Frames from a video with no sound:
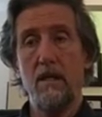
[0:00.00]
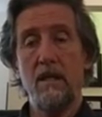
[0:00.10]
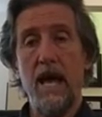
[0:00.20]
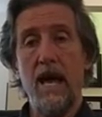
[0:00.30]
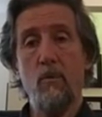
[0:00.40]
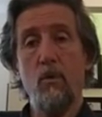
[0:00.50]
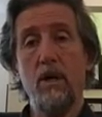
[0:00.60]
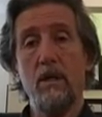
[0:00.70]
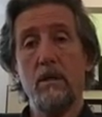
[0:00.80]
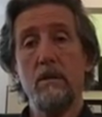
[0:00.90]
that
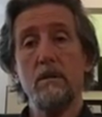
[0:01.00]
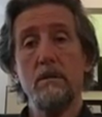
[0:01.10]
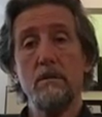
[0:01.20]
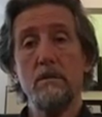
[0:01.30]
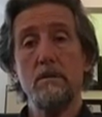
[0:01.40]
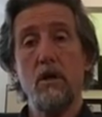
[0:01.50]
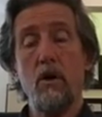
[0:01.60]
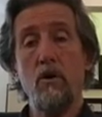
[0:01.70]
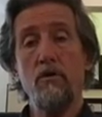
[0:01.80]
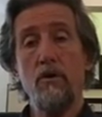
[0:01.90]
will
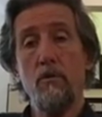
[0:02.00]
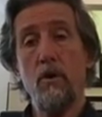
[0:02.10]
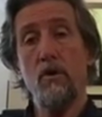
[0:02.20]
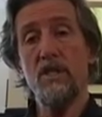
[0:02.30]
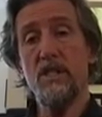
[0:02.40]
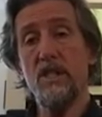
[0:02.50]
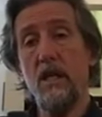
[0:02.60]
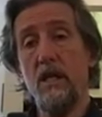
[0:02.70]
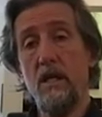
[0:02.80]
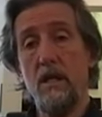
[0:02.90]
overthrow the
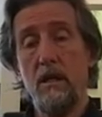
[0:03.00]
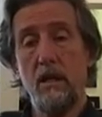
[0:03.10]
seated